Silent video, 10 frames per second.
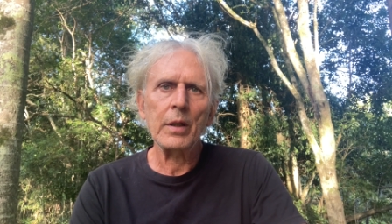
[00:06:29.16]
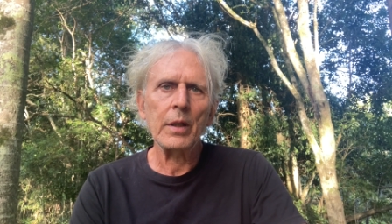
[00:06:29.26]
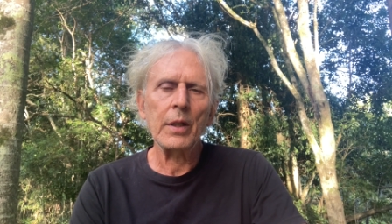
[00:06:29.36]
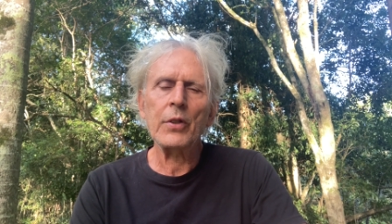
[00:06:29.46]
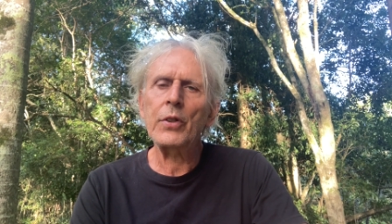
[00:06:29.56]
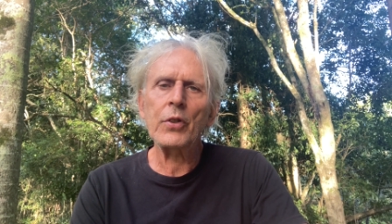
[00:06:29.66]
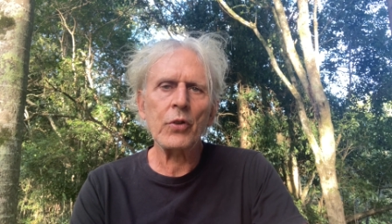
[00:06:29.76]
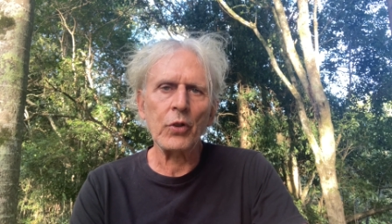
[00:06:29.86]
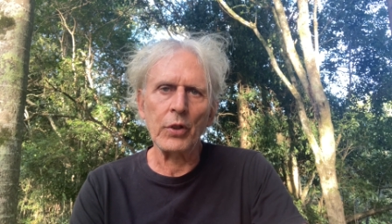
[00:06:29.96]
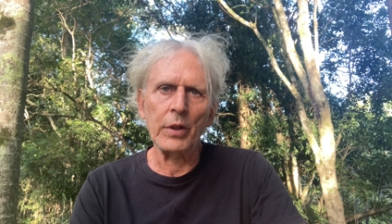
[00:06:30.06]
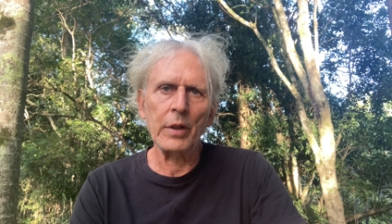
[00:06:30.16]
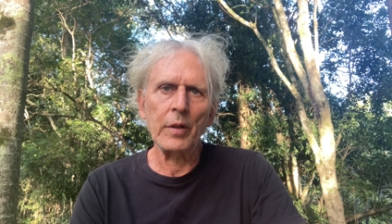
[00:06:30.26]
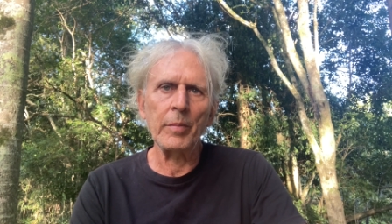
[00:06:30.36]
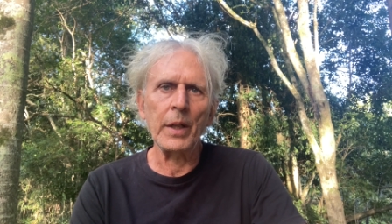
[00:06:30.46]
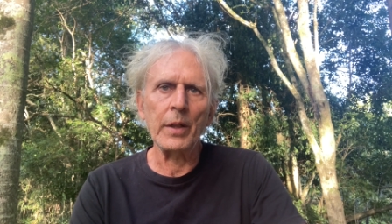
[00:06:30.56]
It's destroyed
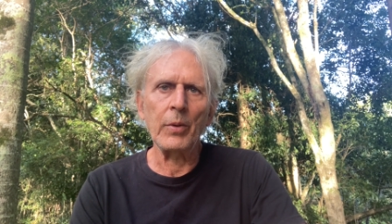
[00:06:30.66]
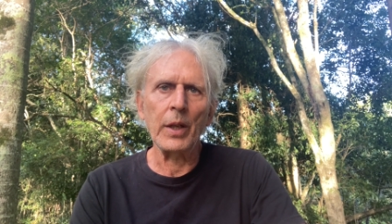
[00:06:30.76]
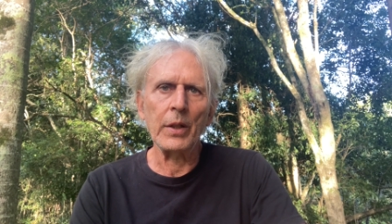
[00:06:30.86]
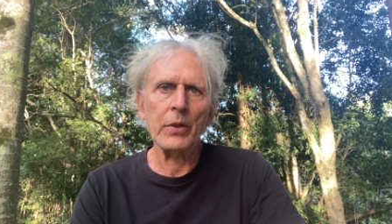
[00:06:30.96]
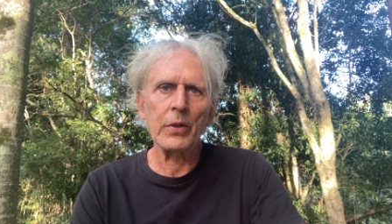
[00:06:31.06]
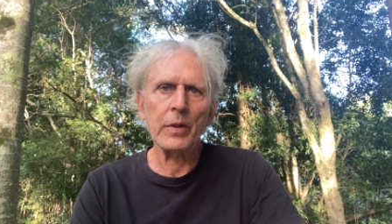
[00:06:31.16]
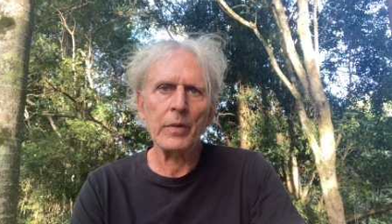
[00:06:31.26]
in many ways.